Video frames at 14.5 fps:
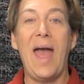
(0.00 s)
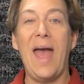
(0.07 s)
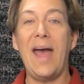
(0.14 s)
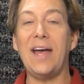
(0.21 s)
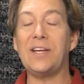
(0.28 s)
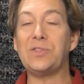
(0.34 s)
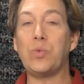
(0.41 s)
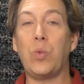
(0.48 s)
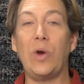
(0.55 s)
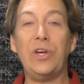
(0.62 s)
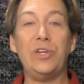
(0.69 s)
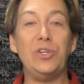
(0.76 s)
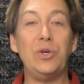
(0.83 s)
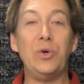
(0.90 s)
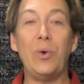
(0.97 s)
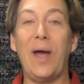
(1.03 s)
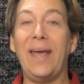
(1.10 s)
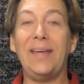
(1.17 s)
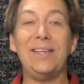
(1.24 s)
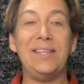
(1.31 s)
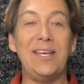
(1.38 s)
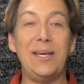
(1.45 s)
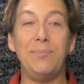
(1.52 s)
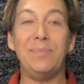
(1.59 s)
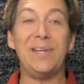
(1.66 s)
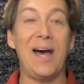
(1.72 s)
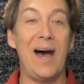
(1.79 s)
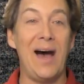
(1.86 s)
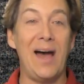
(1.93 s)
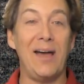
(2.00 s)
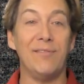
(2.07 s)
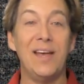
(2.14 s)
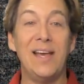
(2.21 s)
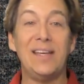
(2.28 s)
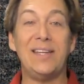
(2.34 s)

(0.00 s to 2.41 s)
as we do a deep dive